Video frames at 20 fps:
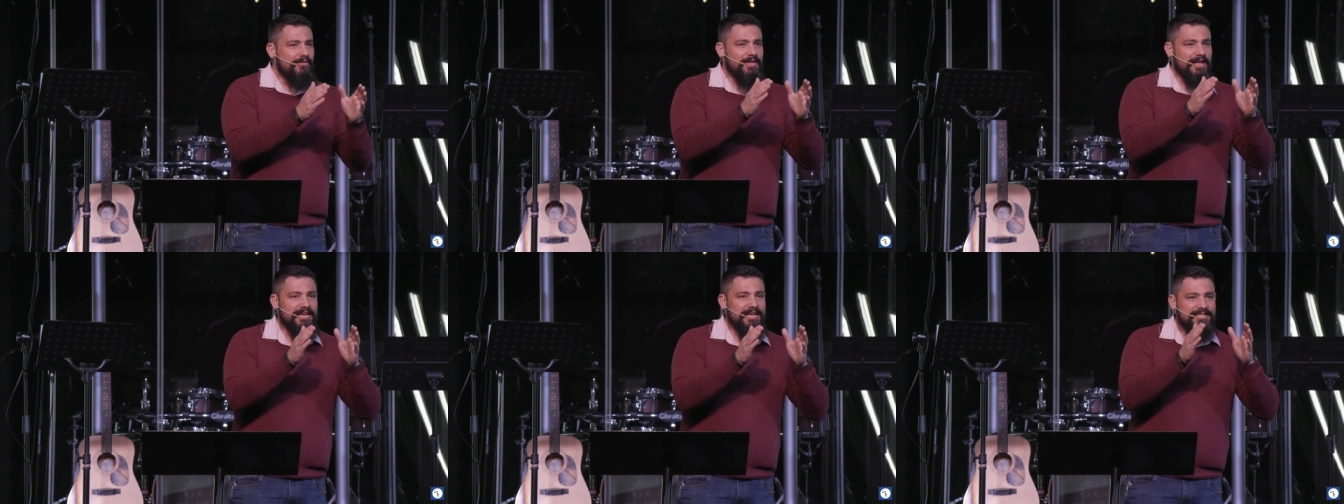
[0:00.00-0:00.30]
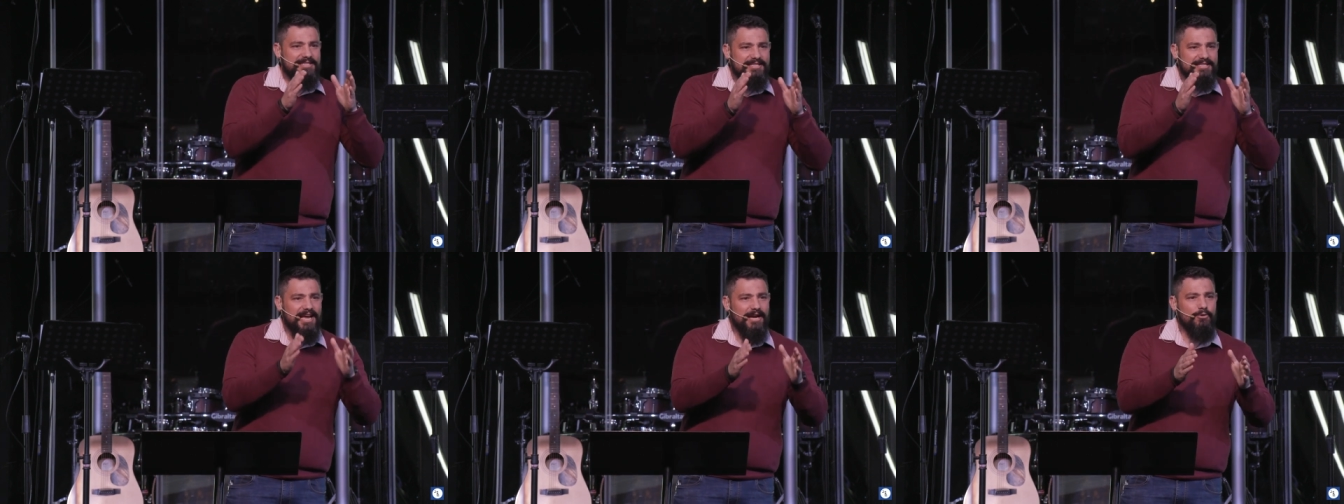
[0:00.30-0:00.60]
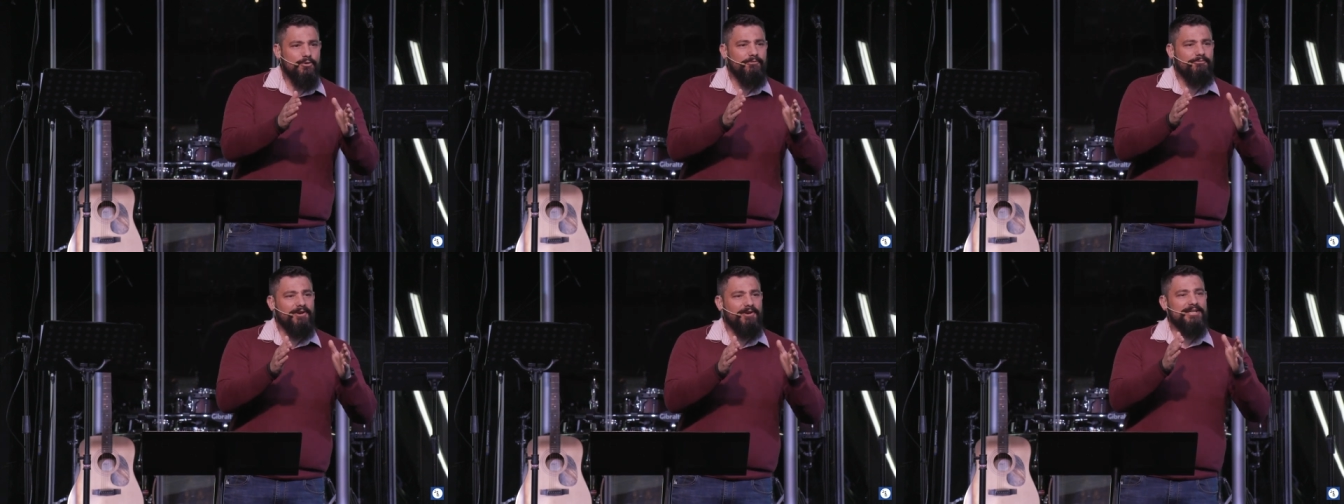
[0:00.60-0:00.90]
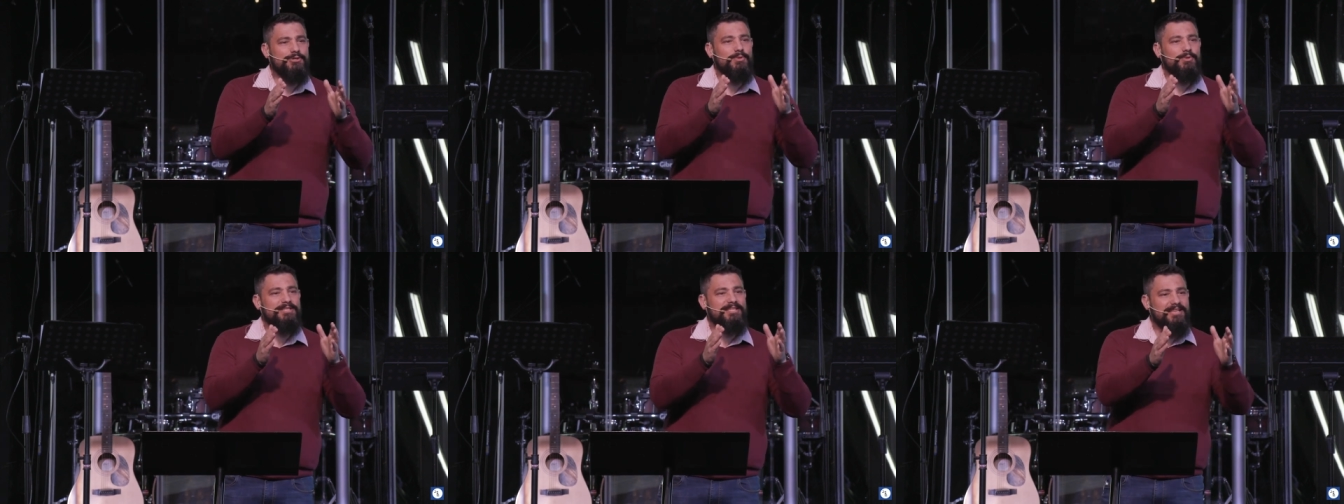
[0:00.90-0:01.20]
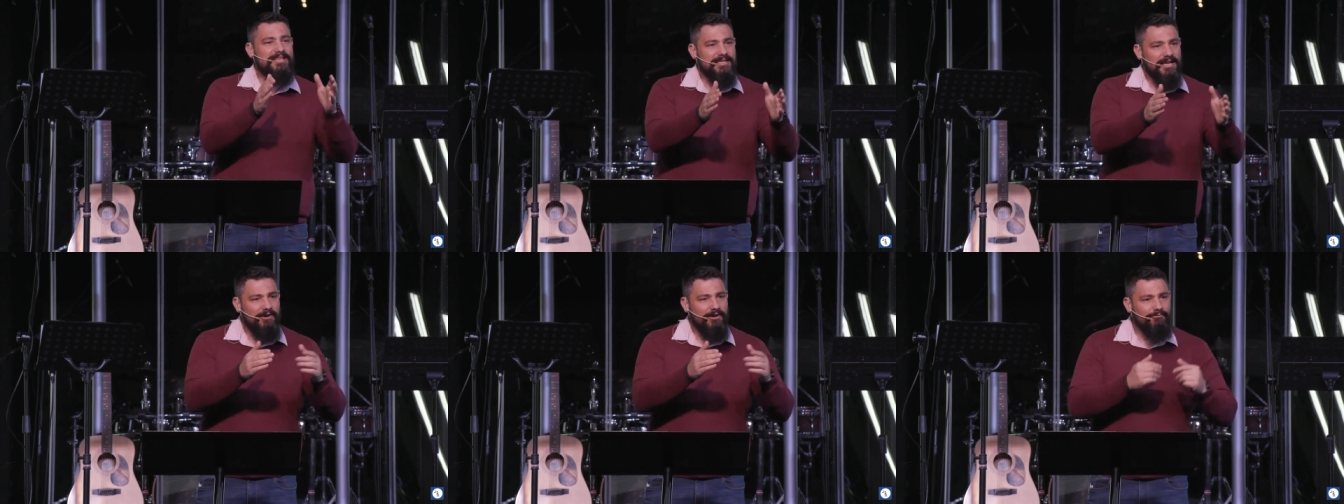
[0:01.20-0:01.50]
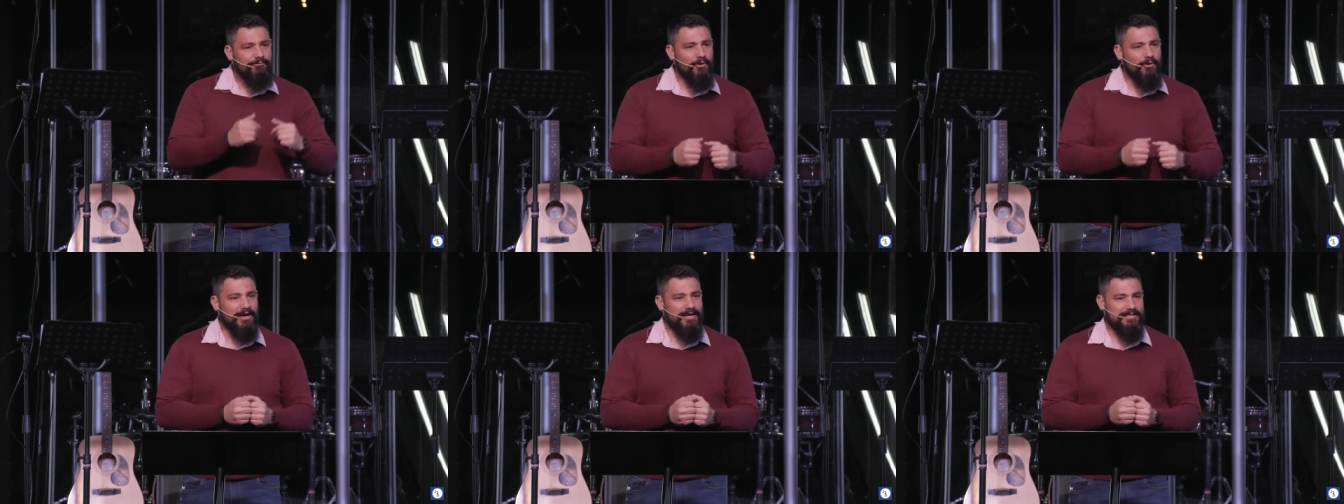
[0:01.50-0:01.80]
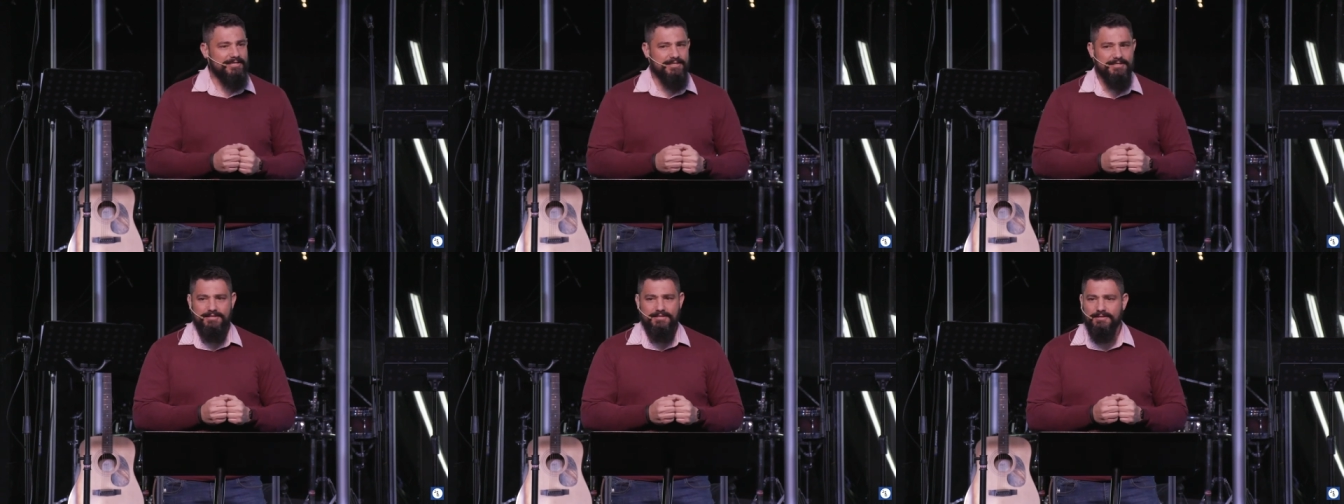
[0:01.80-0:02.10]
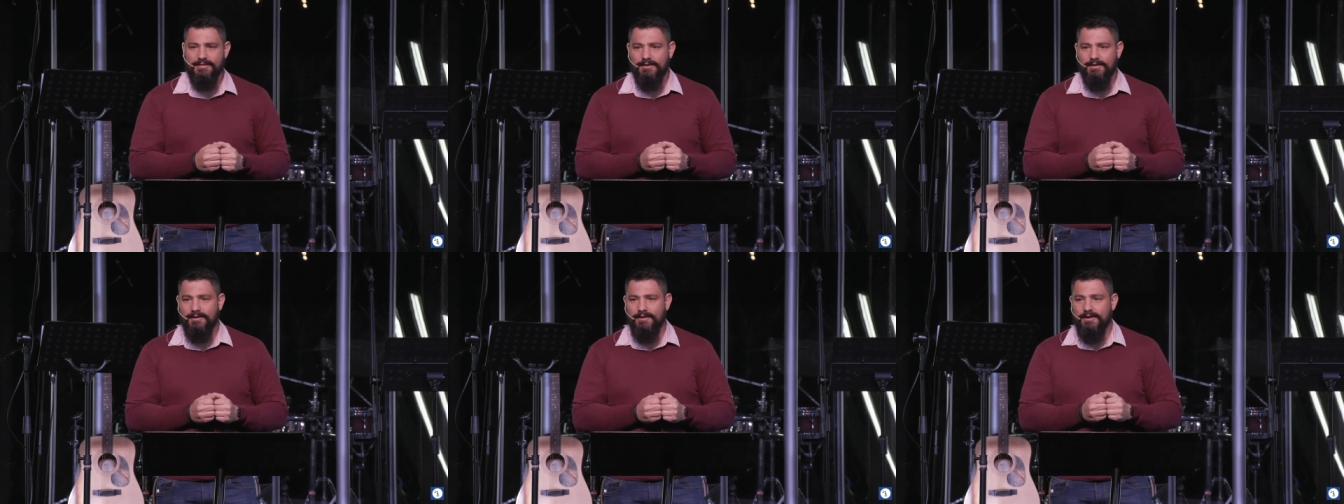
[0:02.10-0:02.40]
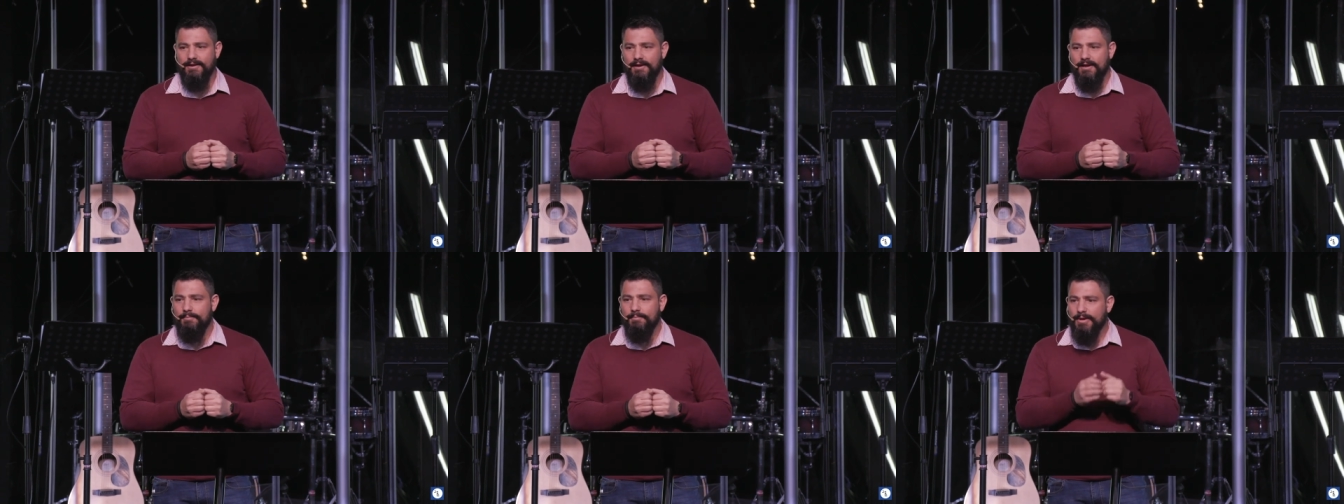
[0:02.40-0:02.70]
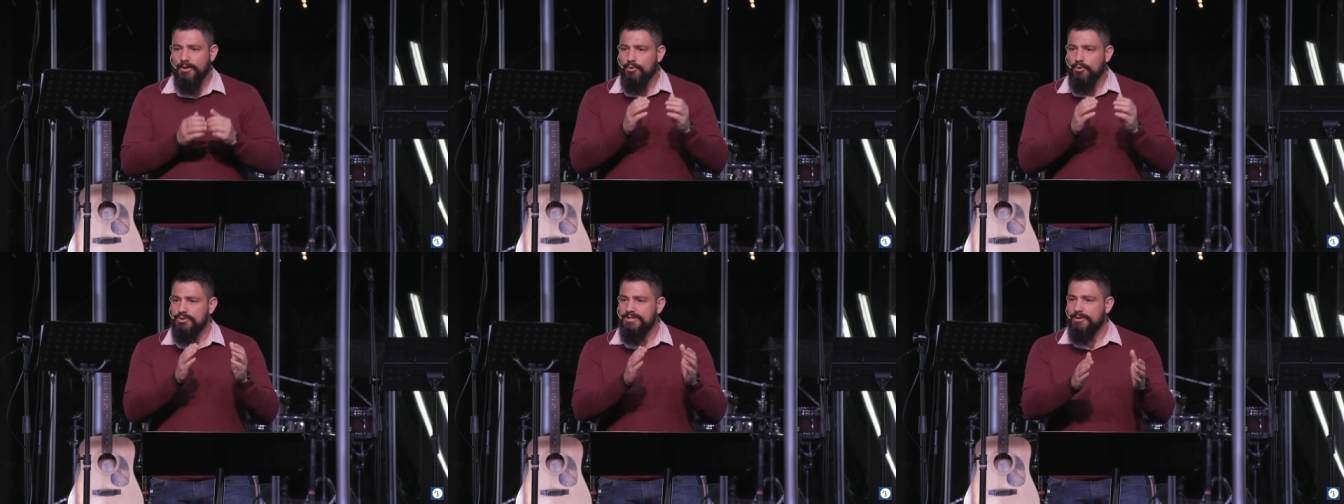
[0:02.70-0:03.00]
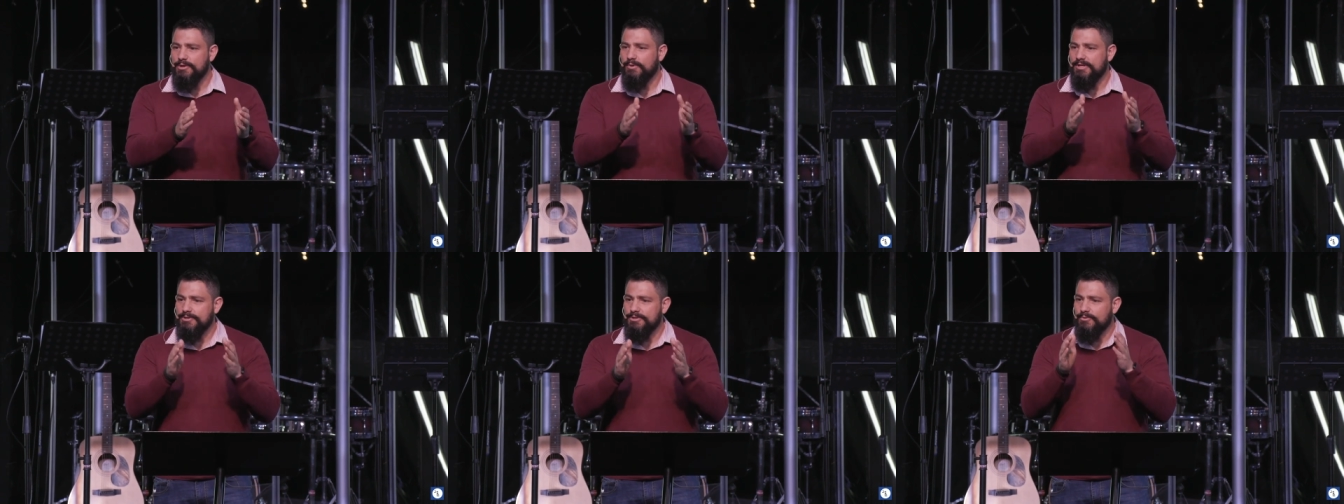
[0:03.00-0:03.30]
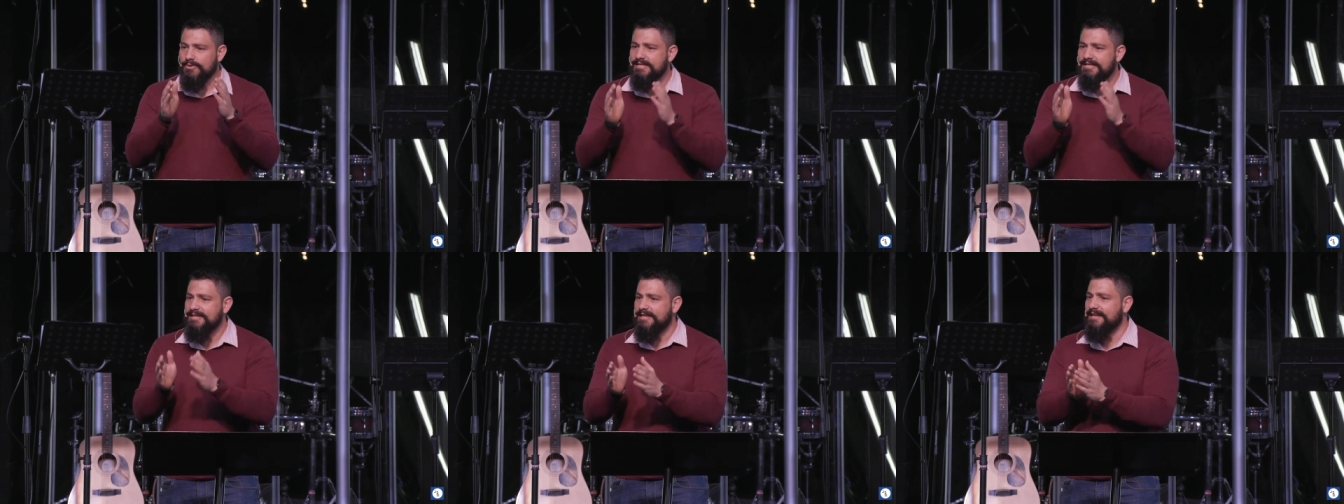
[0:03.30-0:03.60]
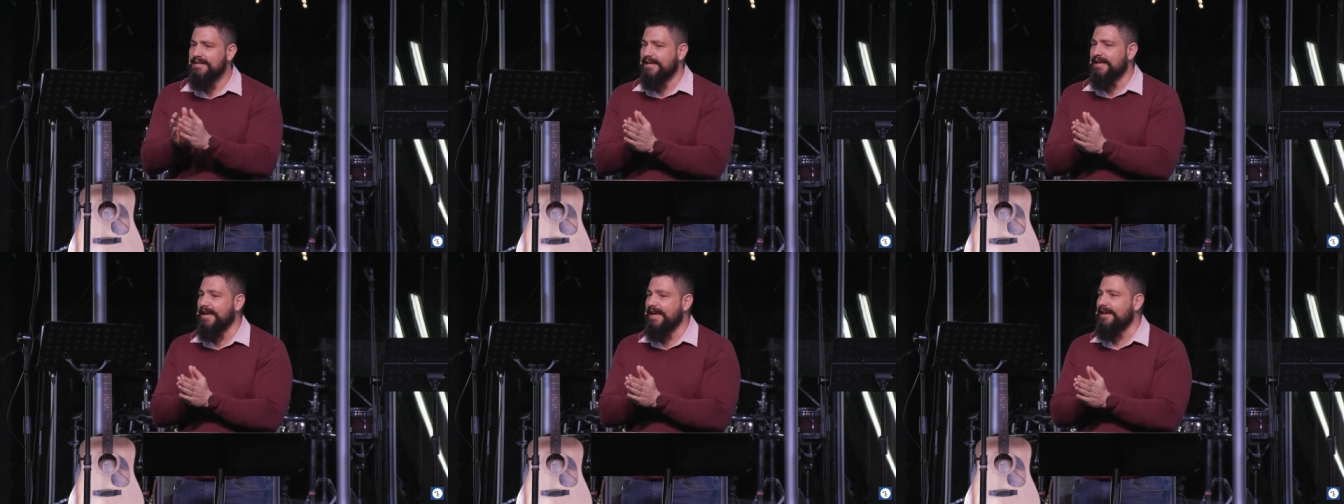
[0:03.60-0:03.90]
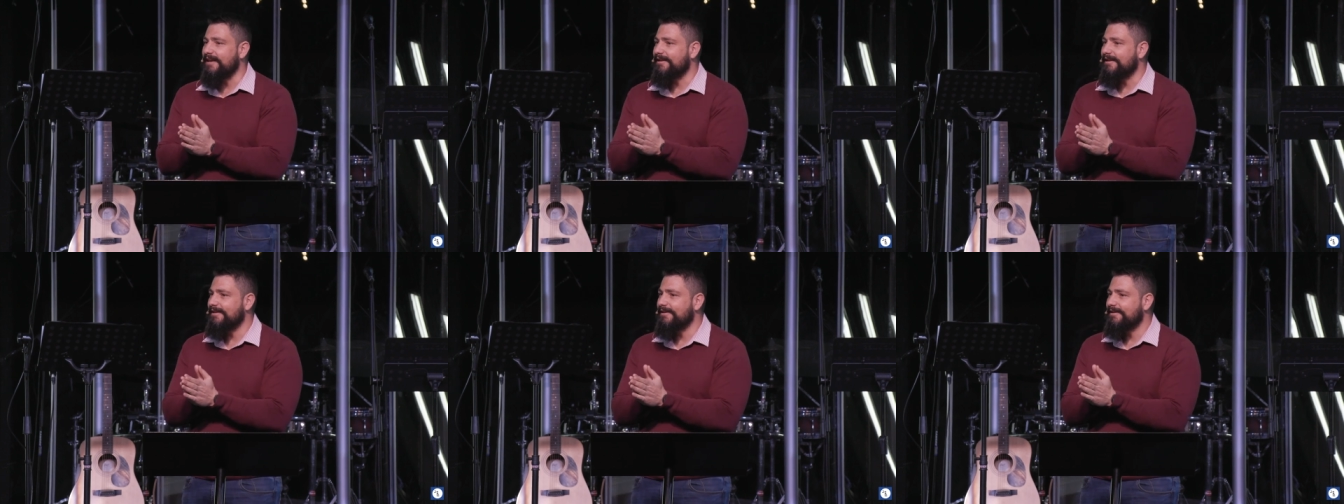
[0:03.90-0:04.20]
that his sacrifice was enough for us because he was risen again.